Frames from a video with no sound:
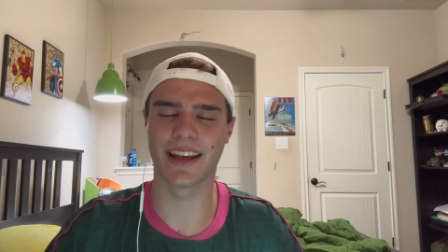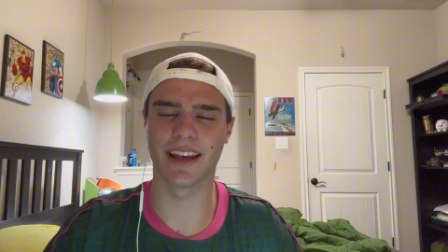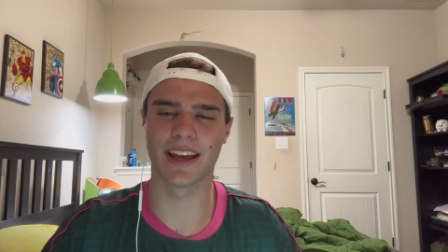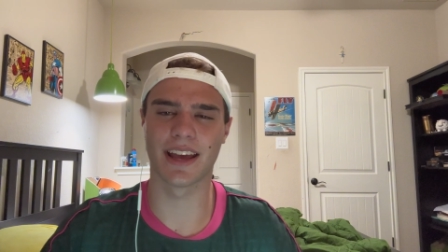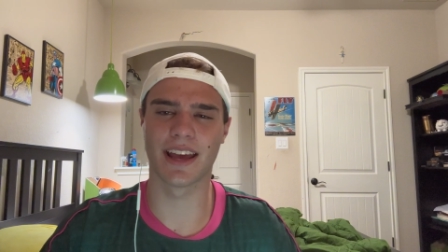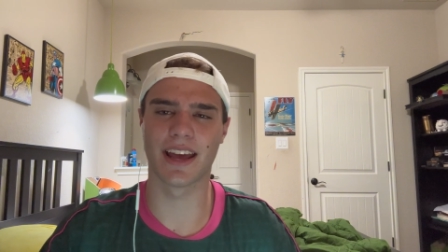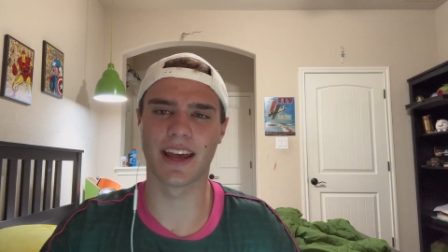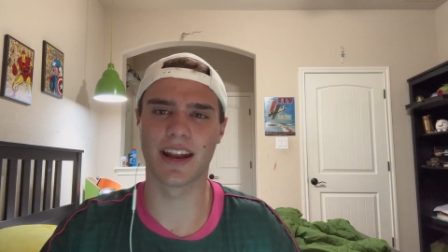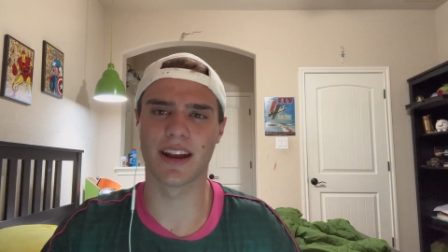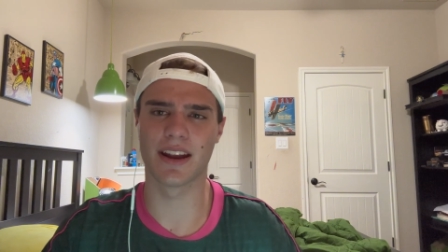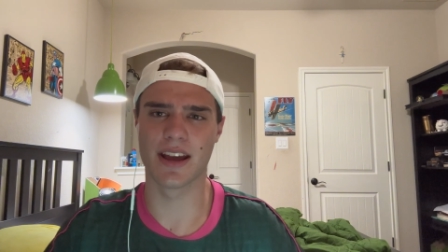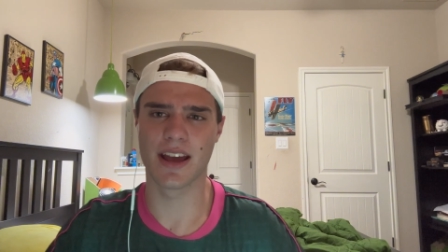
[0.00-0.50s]

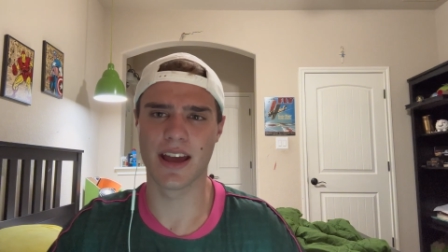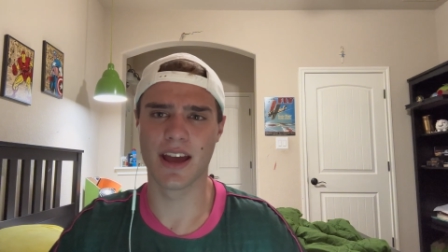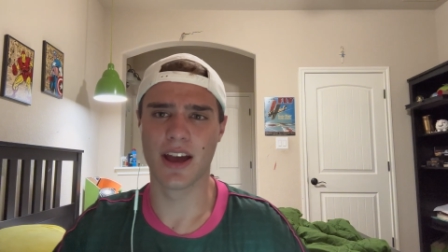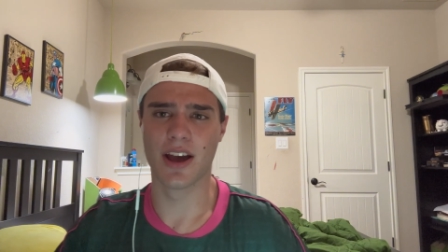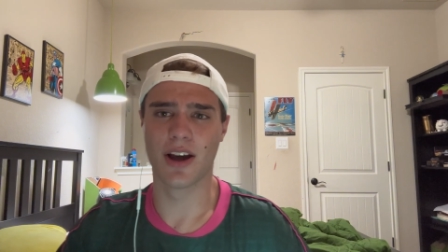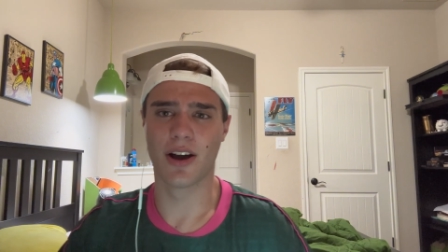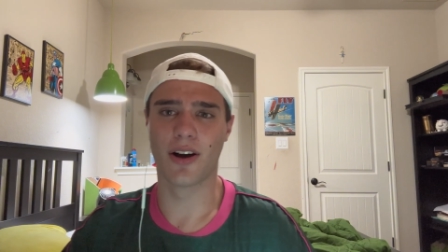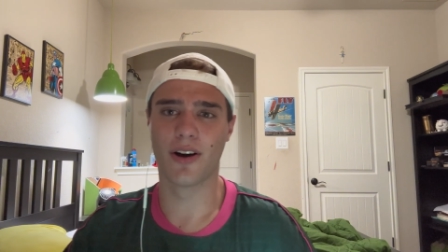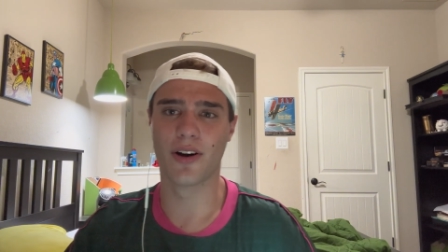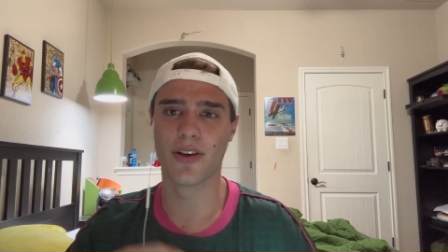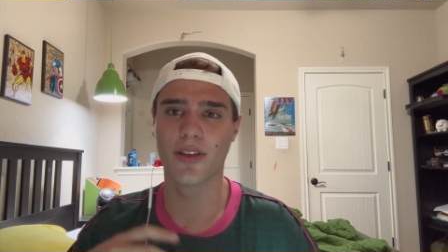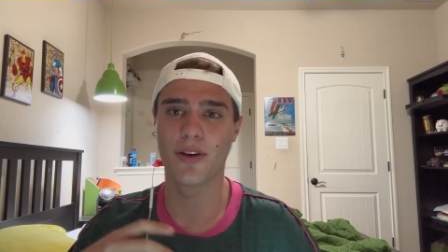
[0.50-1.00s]
and
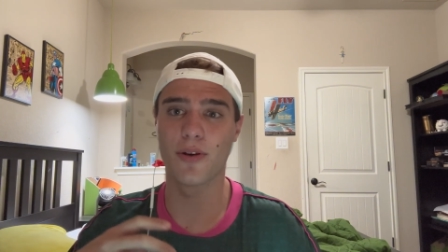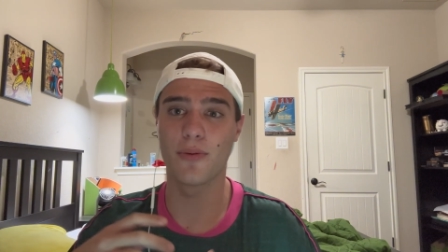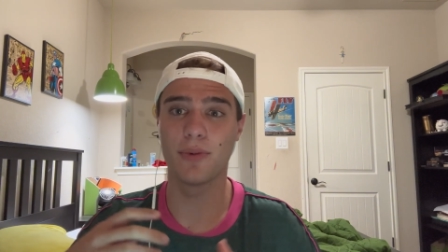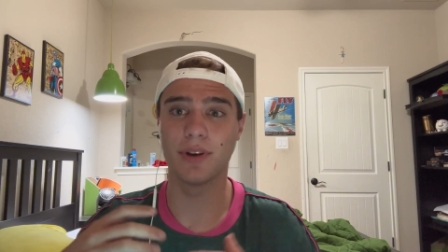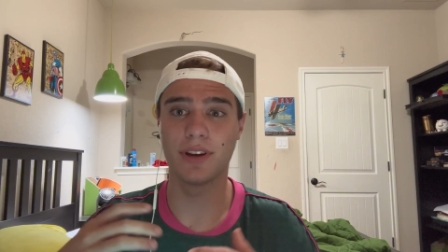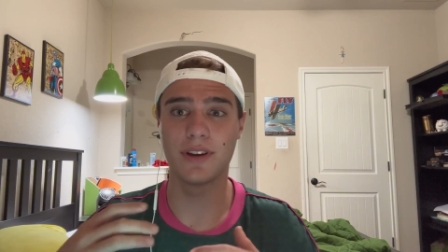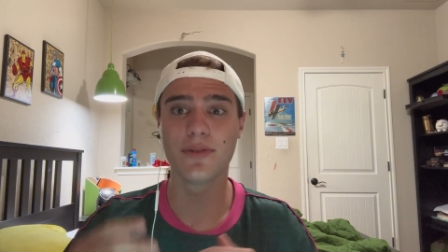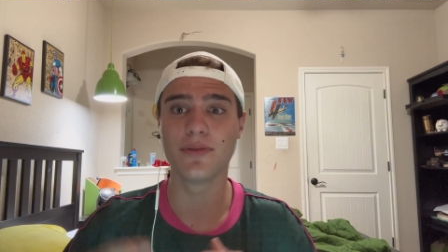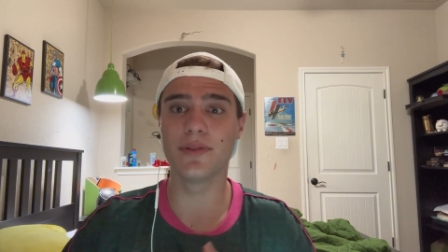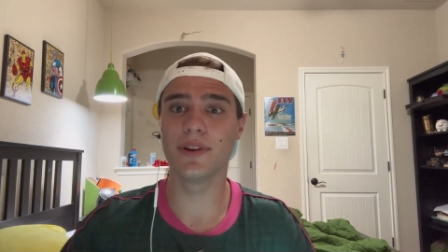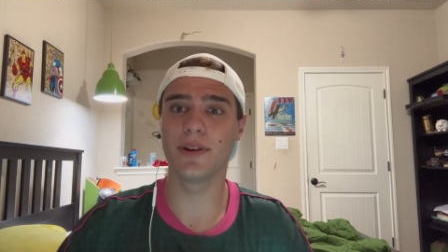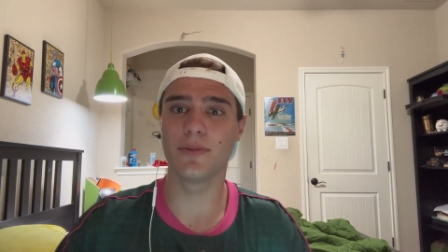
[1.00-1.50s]
although we
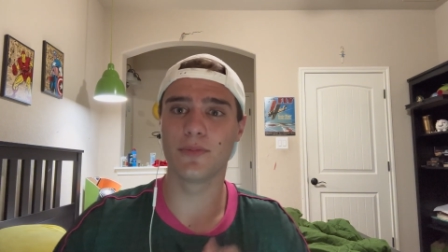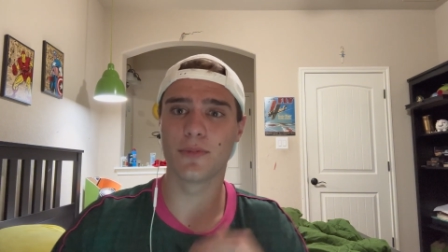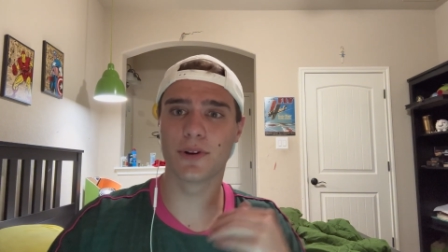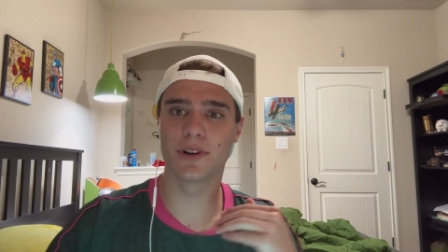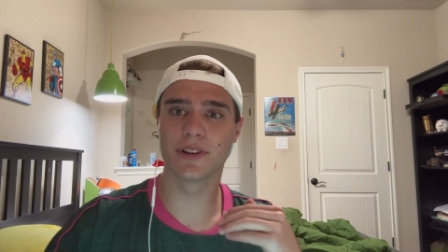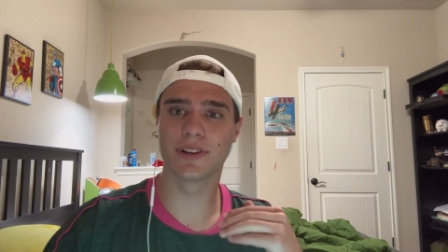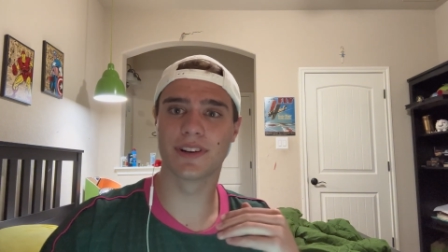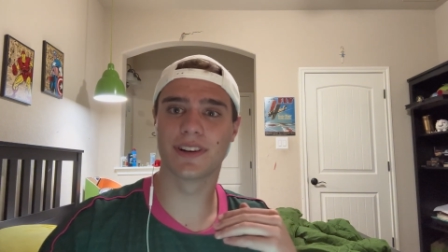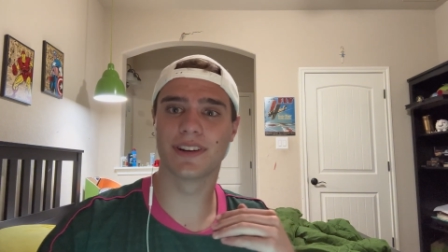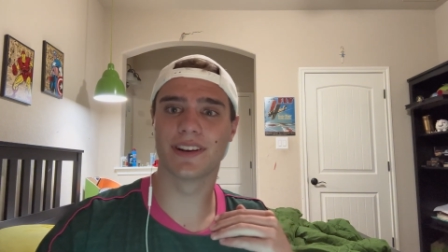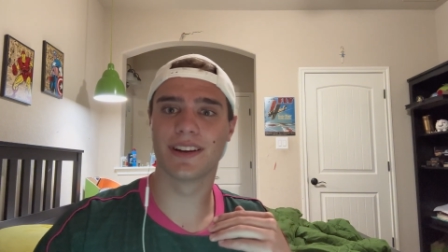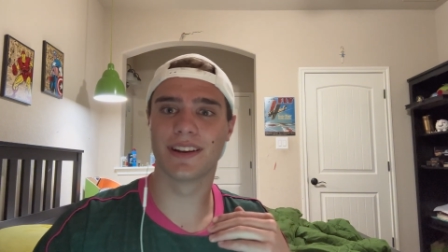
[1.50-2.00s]
do need
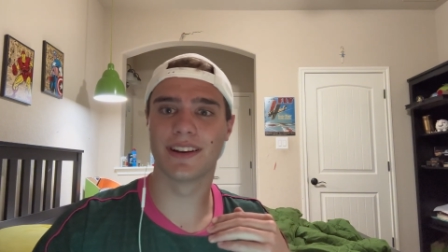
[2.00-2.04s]
more